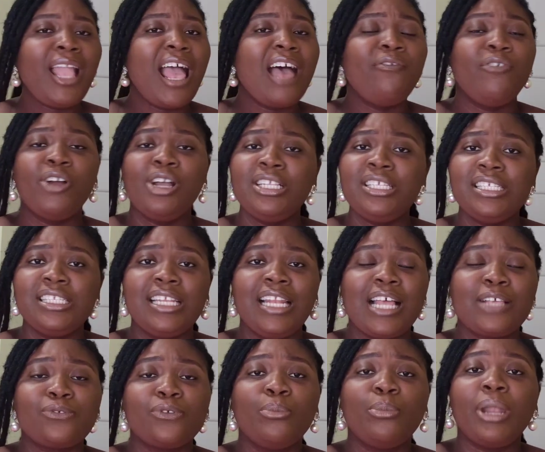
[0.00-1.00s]
I've forgotten the
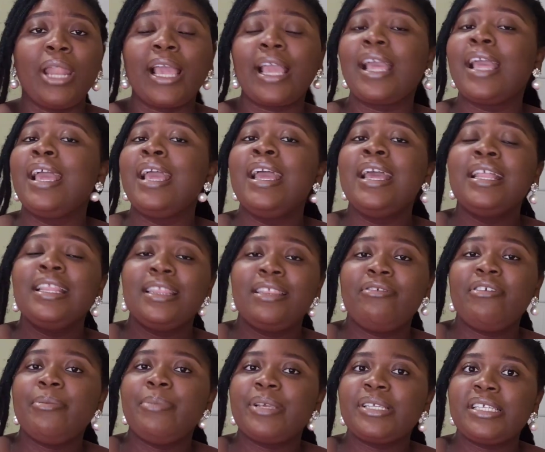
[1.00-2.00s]
last one, but like
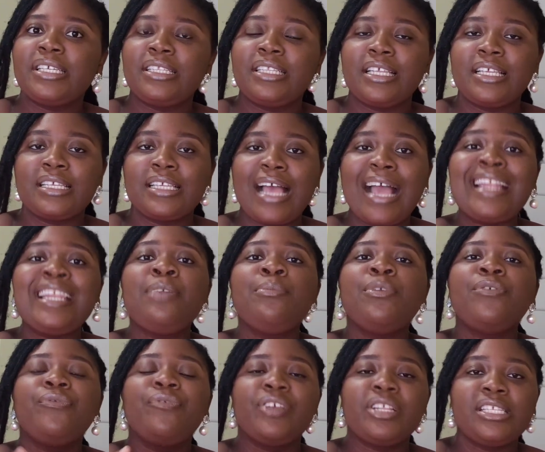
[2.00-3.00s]
three basic things.
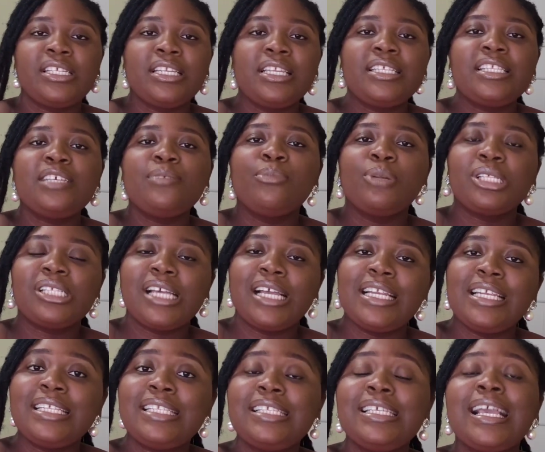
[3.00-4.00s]
And fertility,
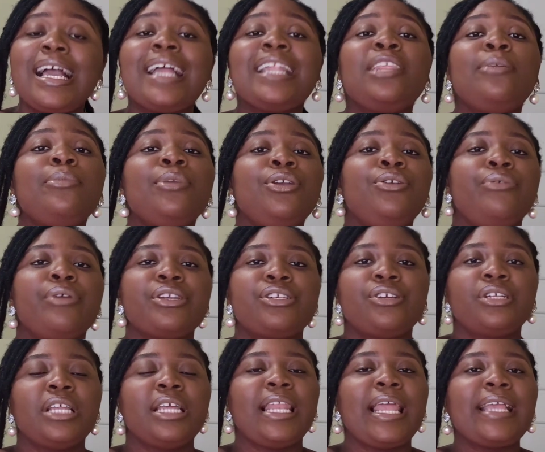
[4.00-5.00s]
mortality, and
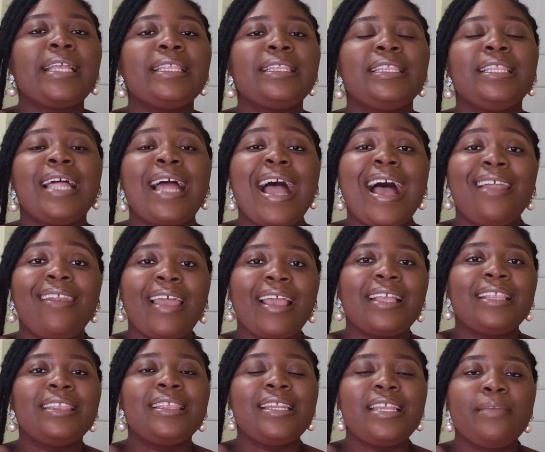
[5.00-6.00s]
immigration are like
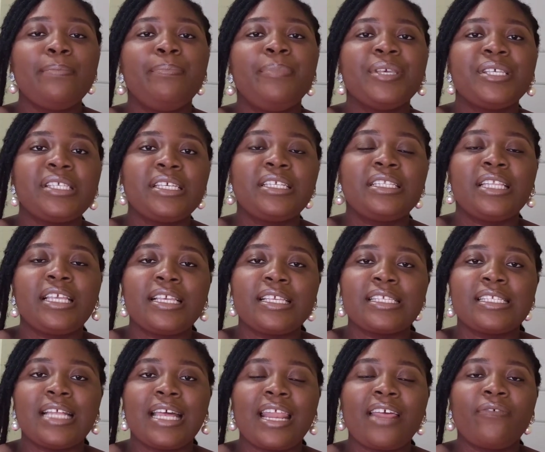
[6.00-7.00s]
three basic
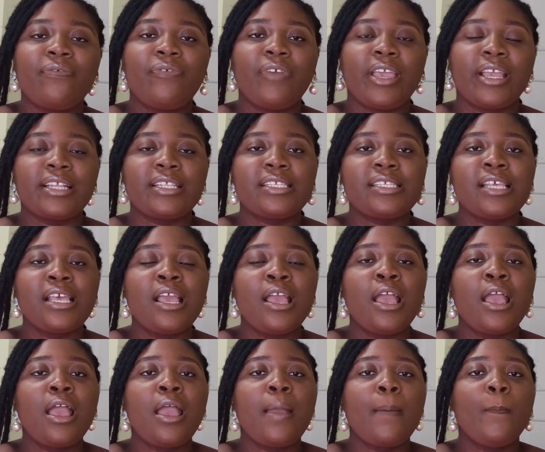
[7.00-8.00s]
things that affect
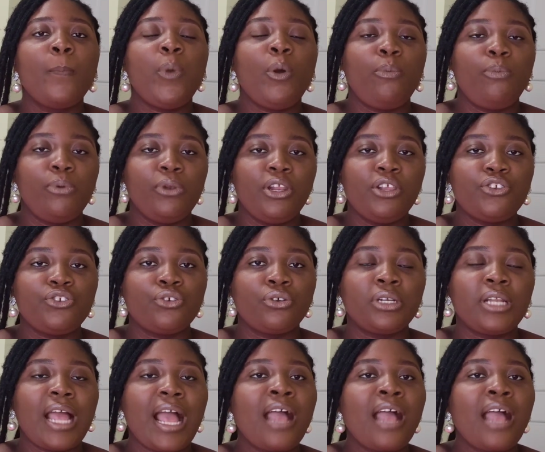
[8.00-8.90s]
population.